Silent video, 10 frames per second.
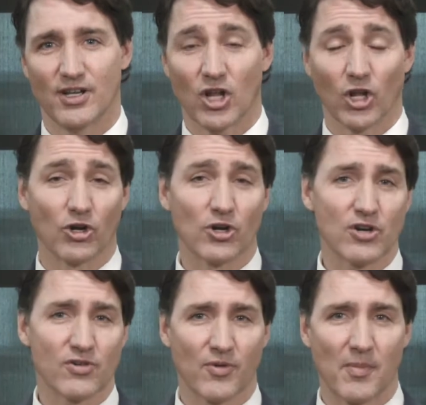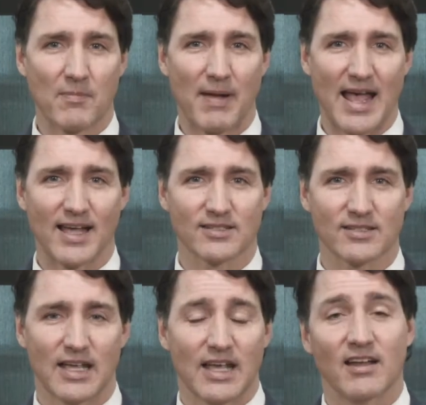learn from our
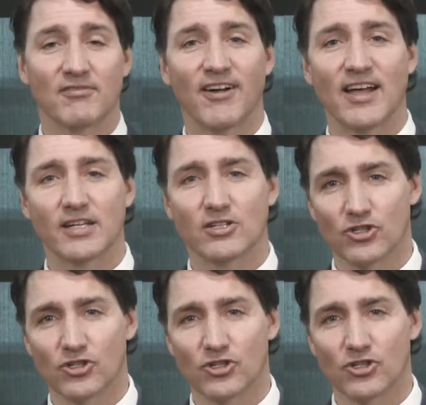past, and find